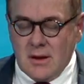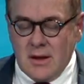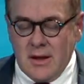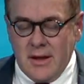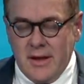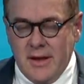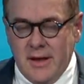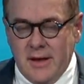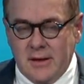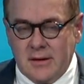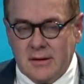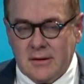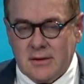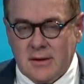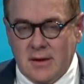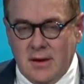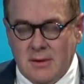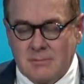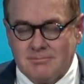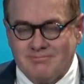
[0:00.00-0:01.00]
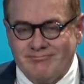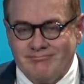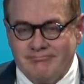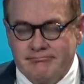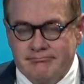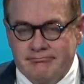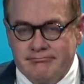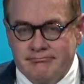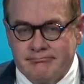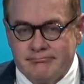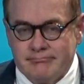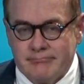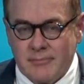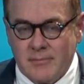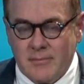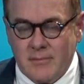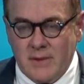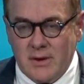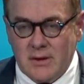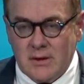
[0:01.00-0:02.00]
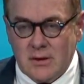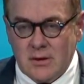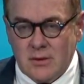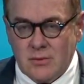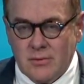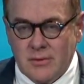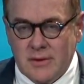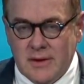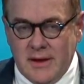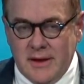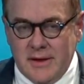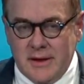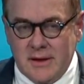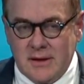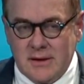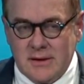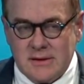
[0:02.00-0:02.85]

And um, when I, I